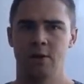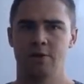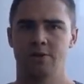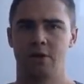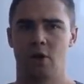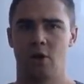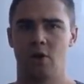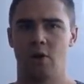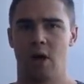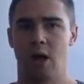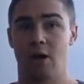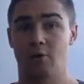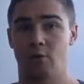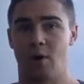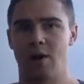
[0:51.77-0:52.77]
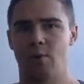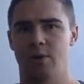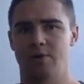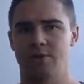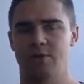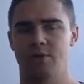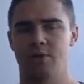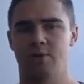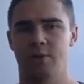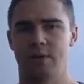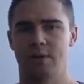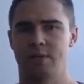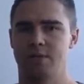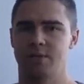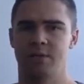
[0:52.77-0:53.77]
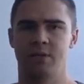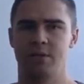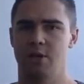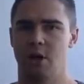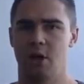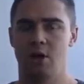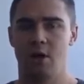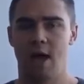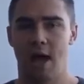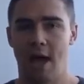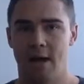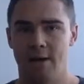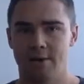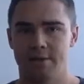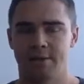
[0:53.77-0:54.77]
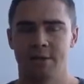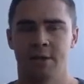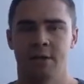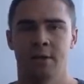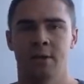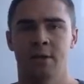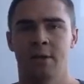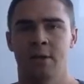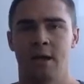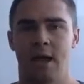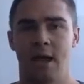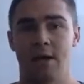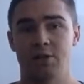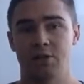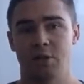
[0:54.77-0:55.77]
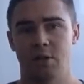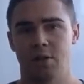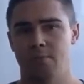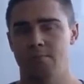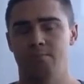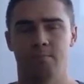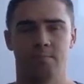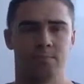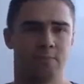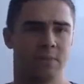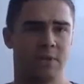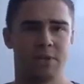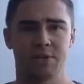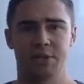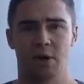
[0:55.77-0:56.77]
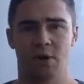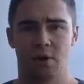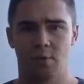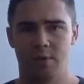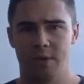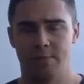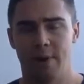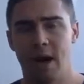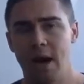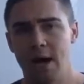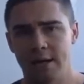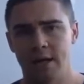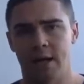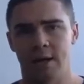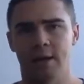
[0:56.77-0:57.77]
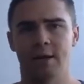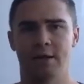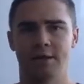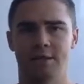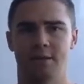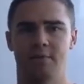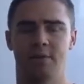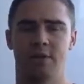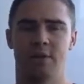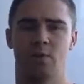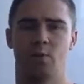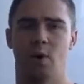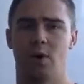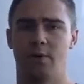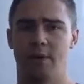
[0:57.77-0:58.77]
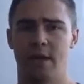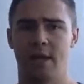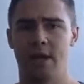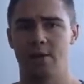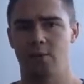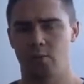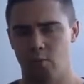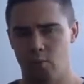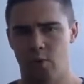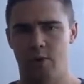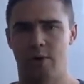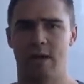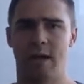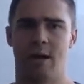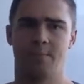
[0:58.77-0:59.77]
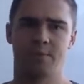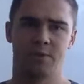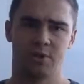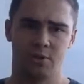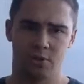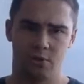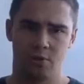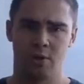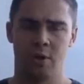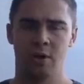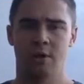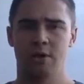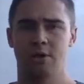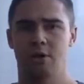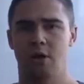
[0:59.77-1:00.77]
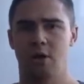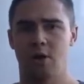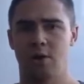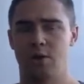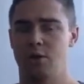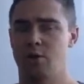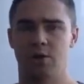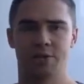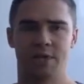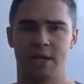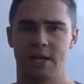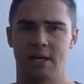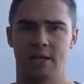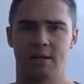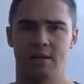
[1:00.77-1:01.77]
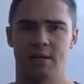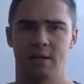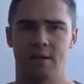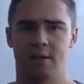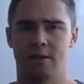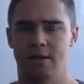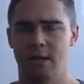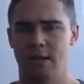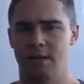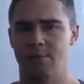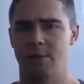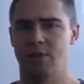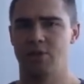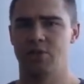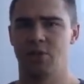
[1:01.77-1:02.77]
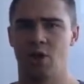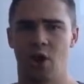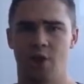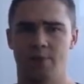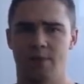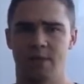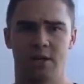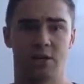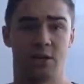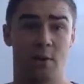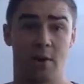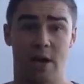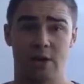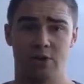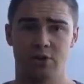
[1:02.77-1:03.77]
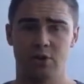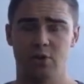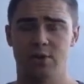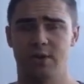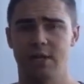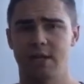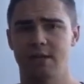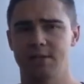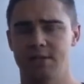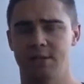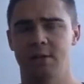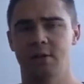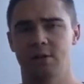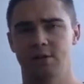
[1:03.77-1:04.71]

So a great one to do is, you know, how's your things going with your partner? Is everything well there? What are they up to? You know, are you guys getting much time to go out and do things?